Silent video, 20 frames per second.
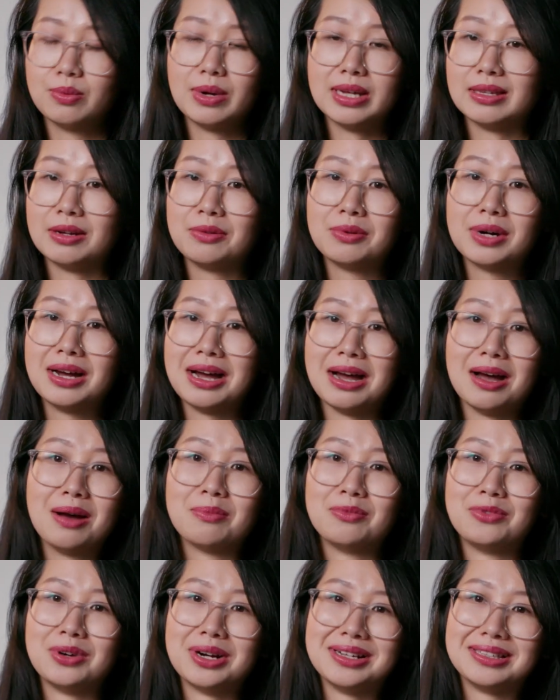whenever
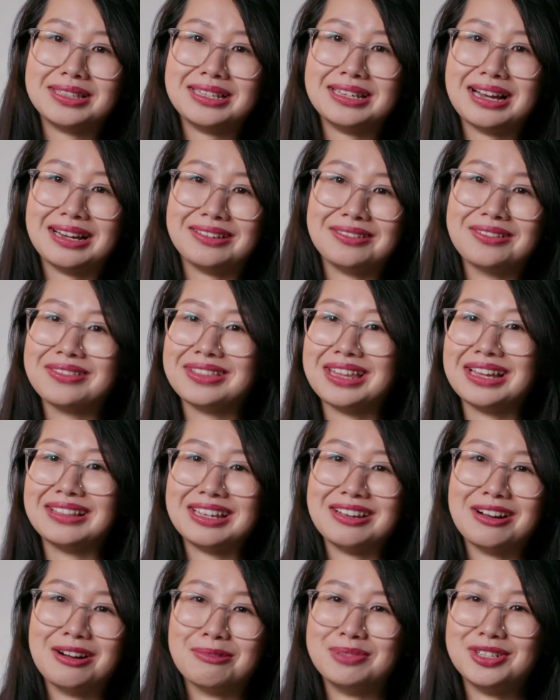I'm ready, I don't think
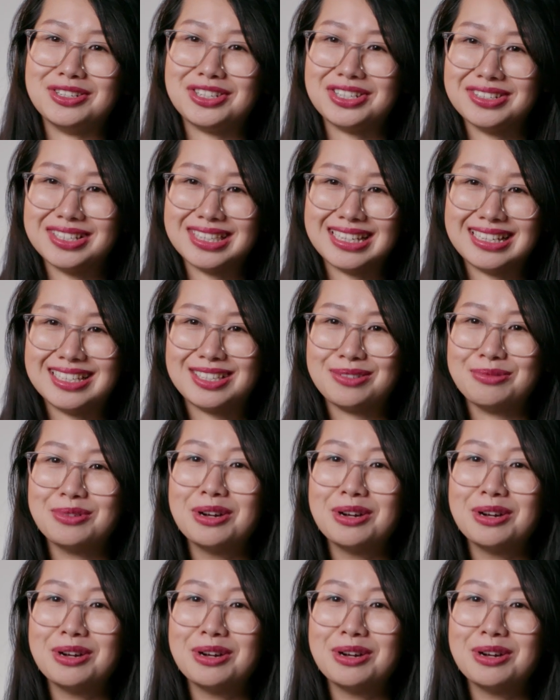the opportunities